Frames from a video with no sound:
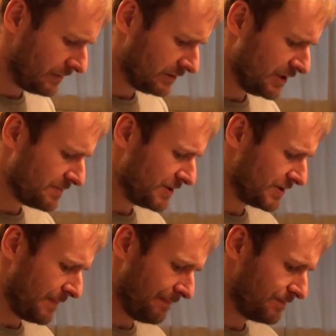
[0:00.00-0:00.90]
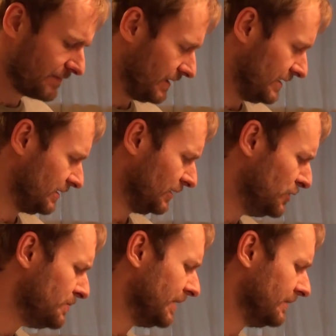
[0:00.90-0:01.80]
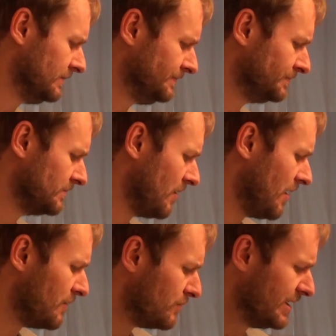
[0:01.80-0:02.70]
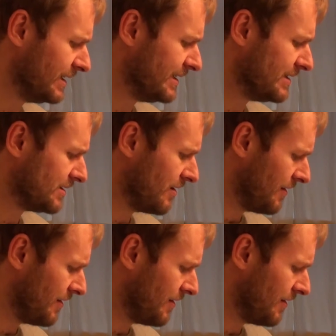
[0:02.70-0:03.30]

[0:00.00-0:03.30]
Christmas is looming. It really is.